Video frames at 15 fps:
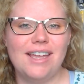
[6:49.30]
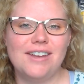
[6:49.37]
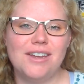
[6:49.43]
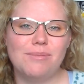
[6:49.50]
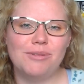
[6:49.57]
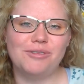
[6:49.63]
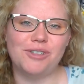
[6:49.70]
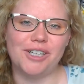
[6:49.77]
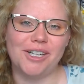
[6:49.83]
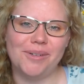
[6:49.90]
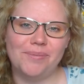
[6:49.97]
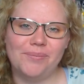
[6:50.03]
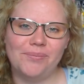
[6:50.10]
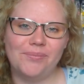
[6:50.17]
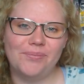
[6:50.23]
Number 4,
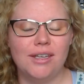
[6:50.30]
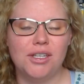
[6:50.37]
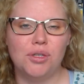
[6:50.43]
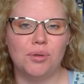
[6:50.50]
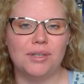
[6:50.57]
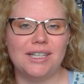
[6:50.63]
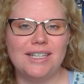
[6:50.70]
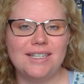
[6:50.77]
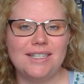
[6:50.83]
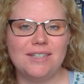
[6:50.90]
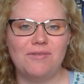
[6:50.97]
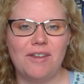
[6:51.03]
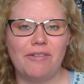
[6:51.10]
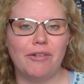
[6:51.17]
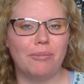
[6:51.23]
your
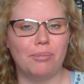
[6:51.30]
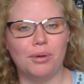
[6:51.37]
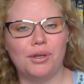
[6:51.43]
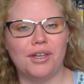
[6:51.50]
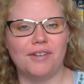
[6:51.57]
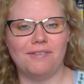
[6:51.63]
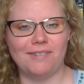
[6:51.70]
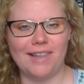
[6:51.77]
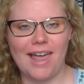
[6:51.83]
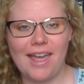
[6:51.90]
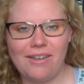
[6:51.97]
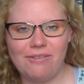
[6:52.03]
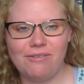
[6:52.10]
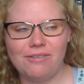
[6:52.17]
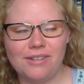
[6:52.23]
least favorite book of
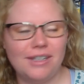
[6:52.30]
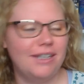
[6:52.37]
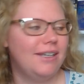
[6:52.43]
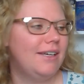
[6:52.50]
life.